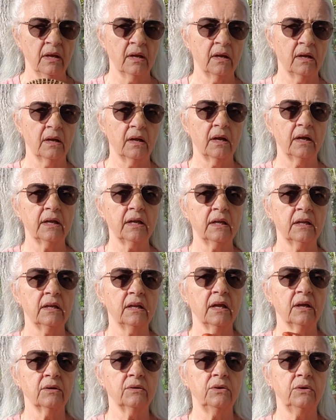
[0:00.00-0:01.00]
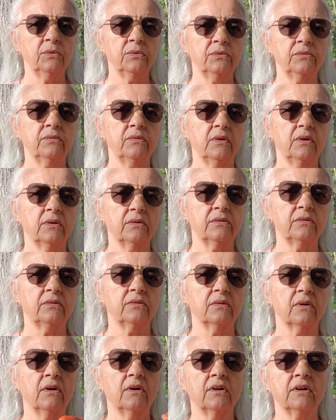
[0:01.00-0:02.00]
I can now use
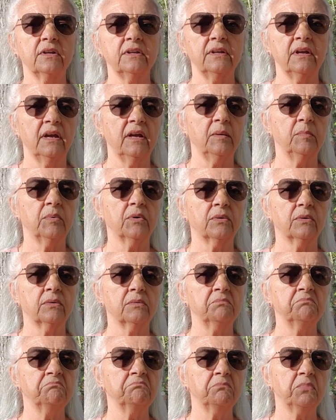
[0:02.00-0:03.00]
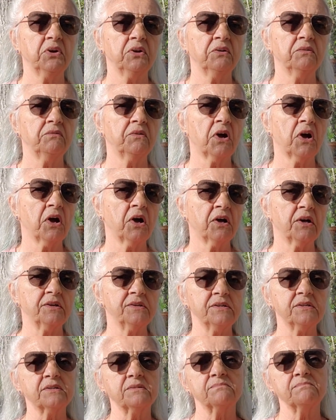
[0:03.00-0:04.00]
this on a table, put a
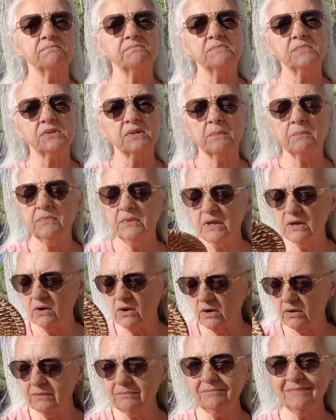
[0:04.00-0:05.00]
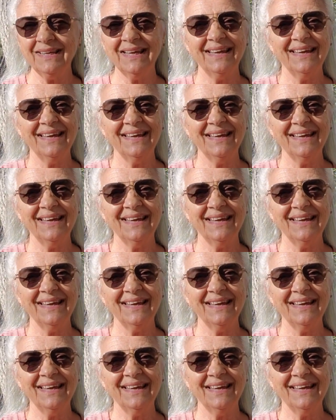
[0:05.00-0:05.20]
vase, something on.